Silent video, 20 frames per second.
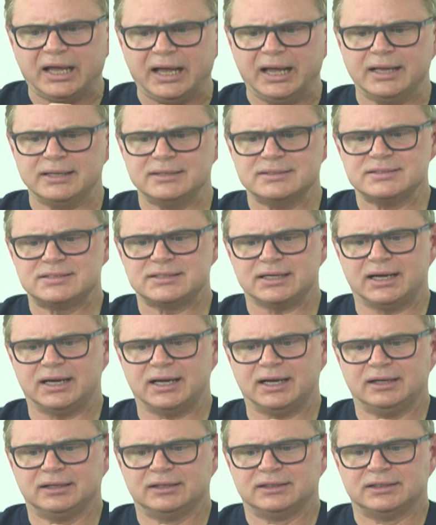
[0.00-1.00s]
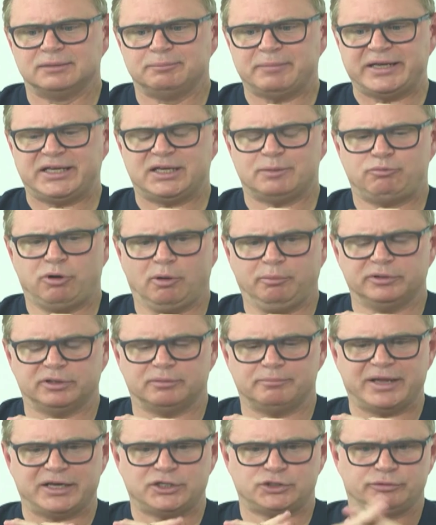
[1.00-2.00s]
And make it
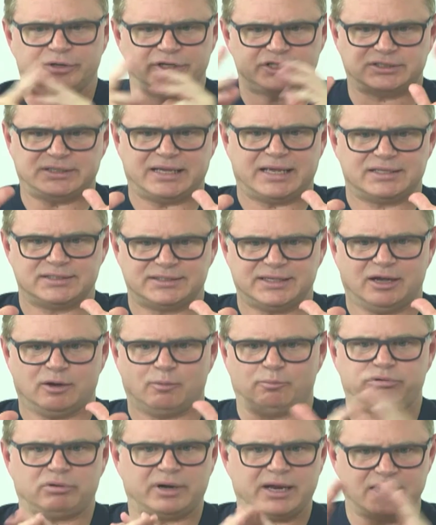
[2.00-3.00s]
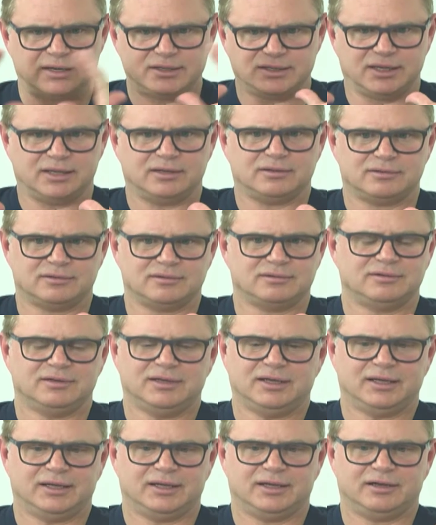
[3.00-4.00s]
prominent. Make sure it stands out. Brand it,
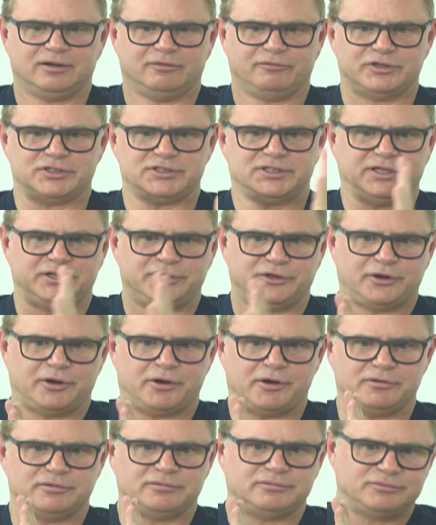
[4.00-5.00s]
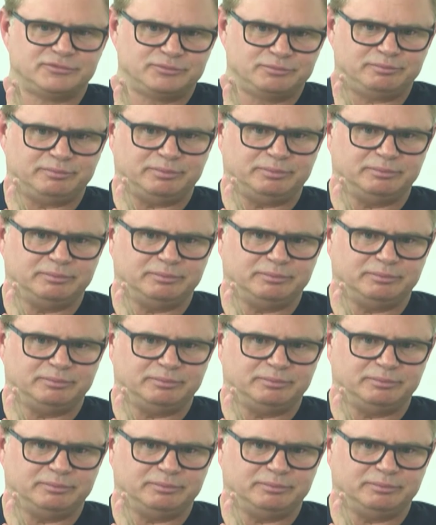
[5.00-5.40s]
obviously, in your own